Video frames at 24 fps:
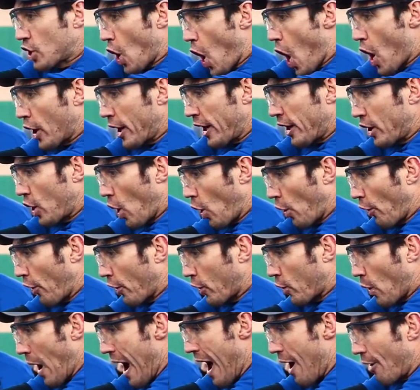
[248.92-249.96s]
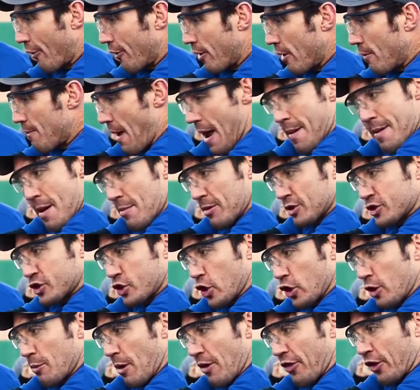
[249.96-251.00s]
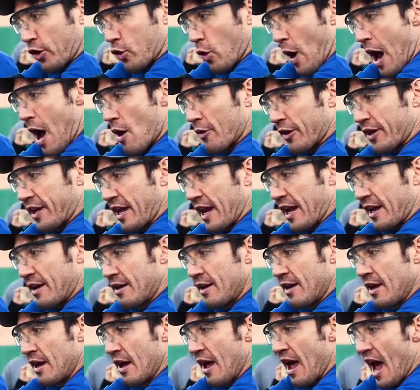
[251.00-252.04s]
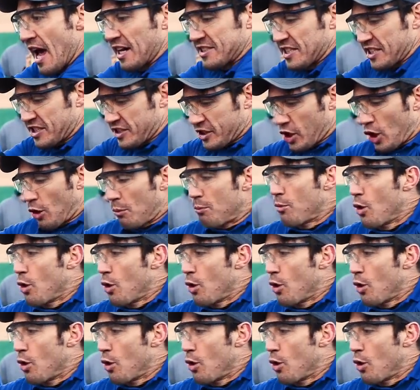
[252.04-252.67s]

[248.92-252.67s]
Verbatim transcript: target go to the ground. Maybe I'm gonna shoot him on the ground again as he's still